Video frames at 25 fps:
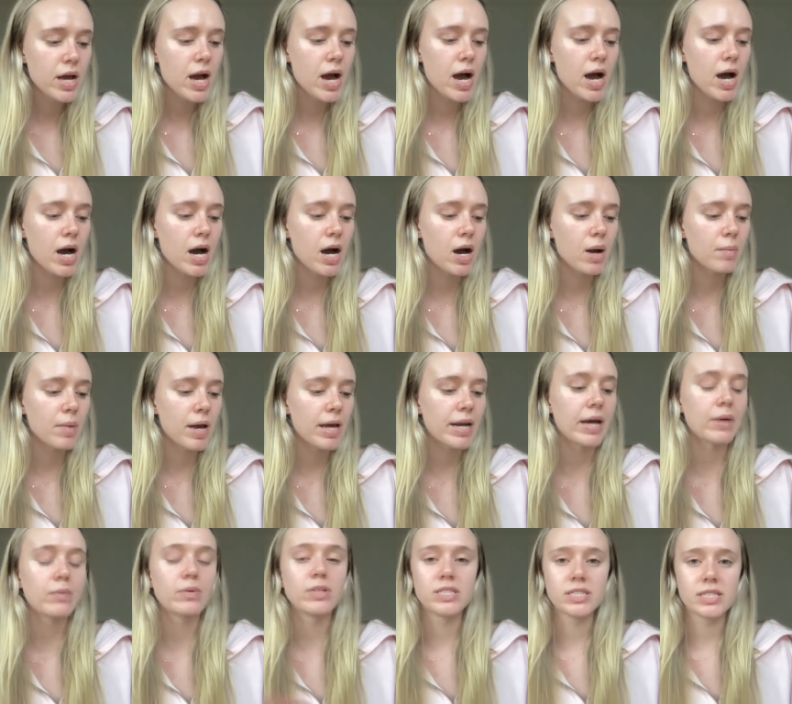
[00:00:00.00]
Um, and
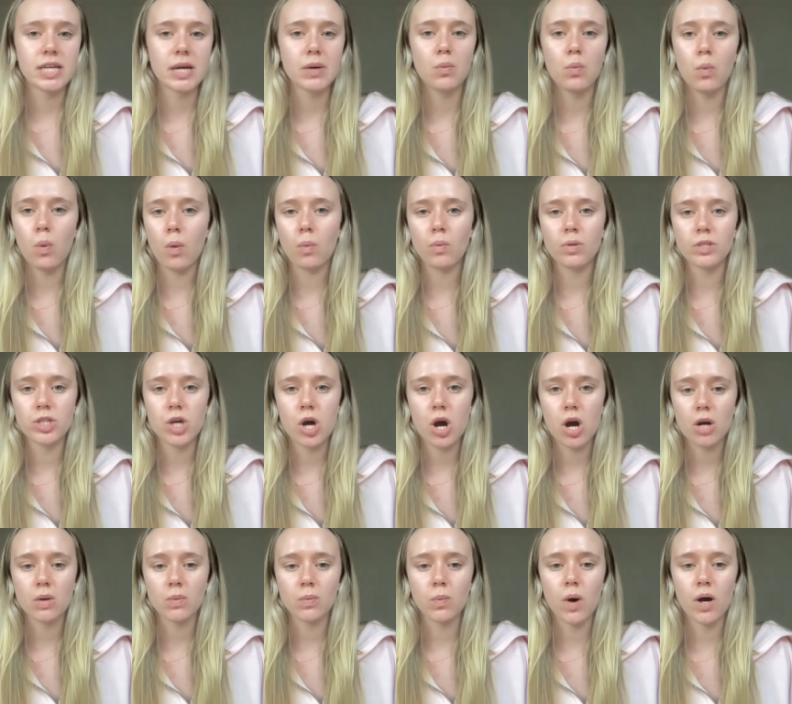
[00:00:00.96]
I would say what was
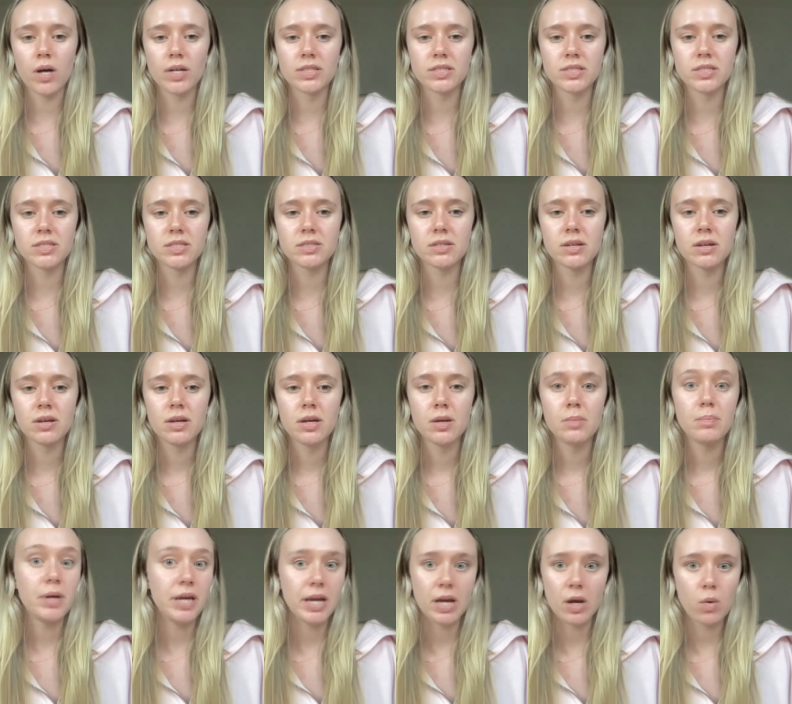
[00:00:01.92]
hard was
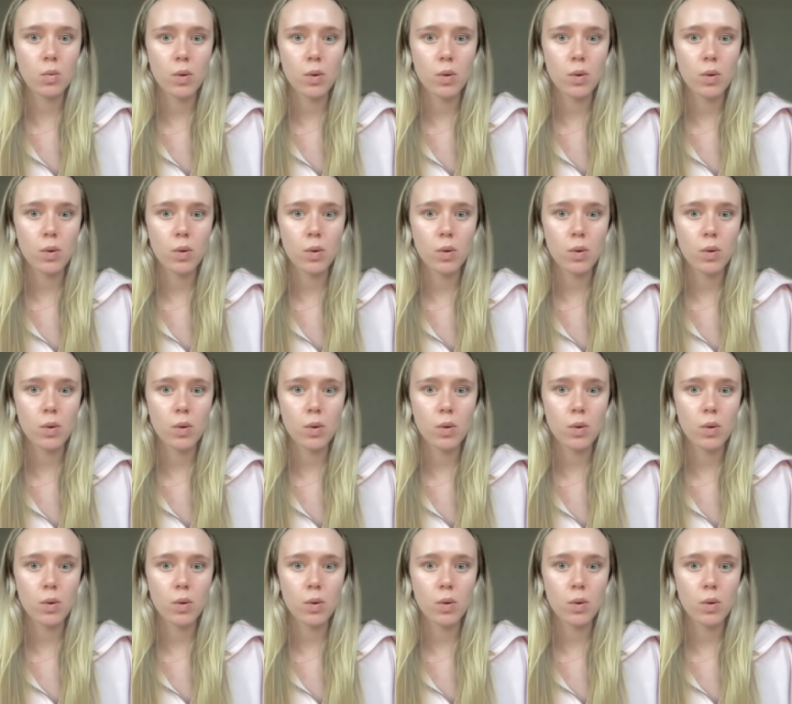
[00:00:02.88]
being